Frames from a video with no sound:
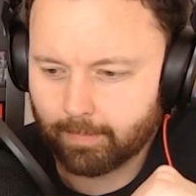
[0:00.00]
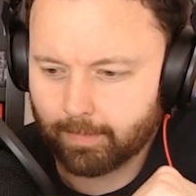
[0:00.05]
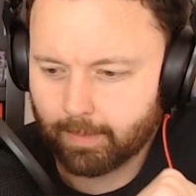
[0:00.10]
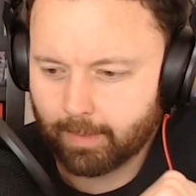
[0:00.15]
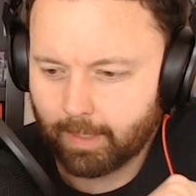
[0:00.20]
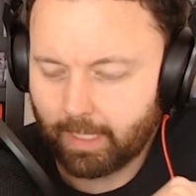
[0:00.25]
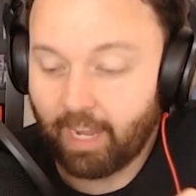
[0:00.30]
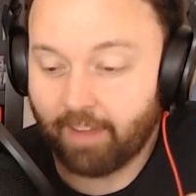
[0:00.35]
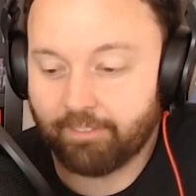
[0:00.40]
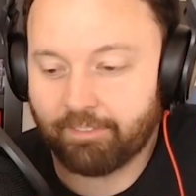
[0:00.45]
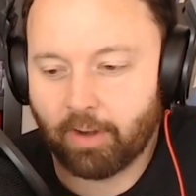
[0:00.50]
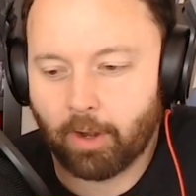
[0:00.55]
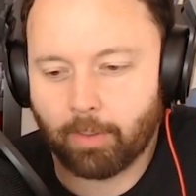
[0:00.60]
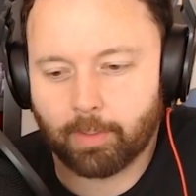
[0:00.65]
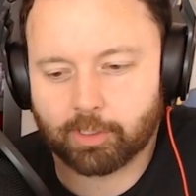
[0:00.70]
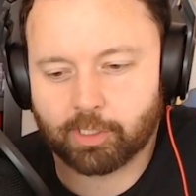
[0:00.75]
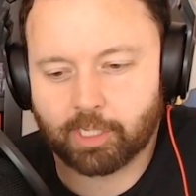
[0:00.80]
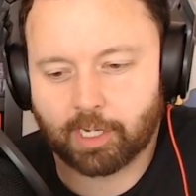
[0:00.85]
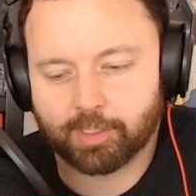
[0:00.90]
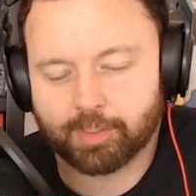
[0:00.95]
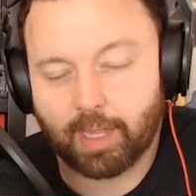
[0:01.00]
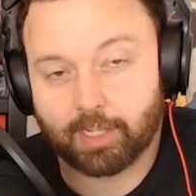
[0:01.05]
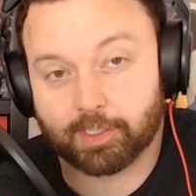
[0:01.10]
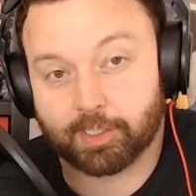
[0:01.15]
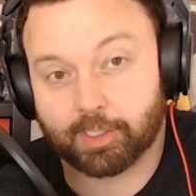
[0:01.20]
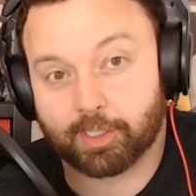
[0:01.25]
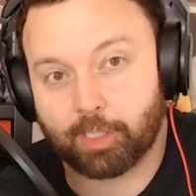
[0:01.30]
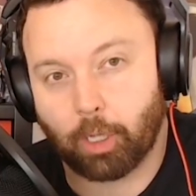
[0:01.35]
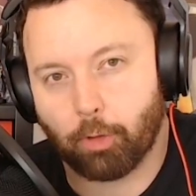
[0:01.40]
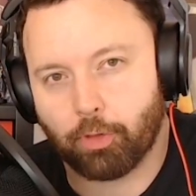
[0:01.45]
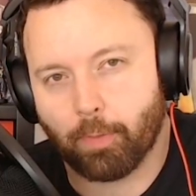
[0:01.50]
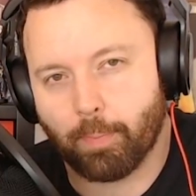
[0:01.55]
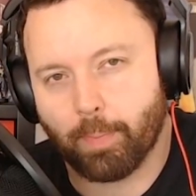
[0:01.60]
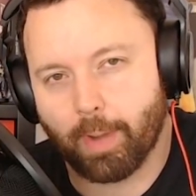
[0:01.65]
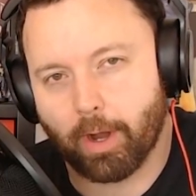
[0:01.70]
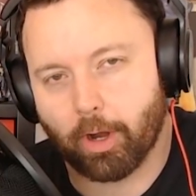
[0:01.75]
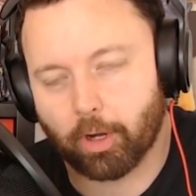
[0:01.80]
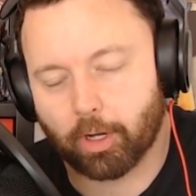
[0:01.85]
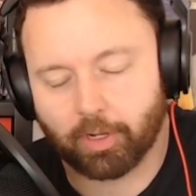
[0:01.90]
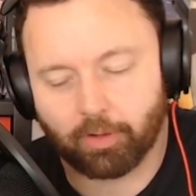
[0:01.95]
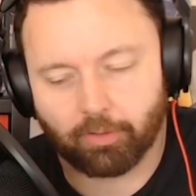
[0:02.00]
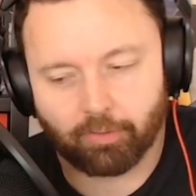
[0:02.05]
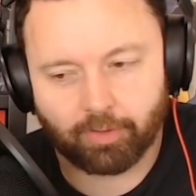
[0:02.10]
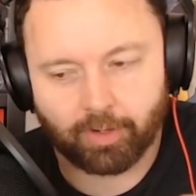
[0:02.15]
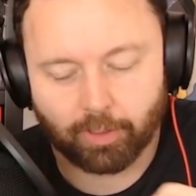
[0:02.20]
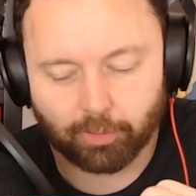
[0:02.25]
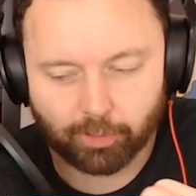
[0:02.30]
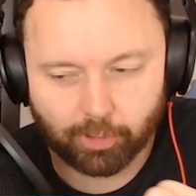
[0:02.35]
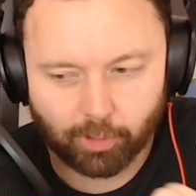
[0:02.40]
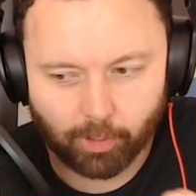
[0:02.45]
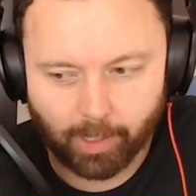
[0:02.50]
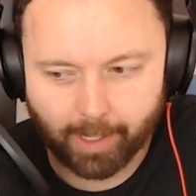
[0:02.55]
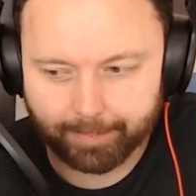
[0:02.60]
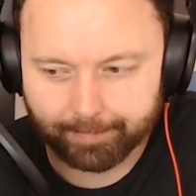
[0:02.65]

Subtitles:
Yeah, very much has that South American feel to it.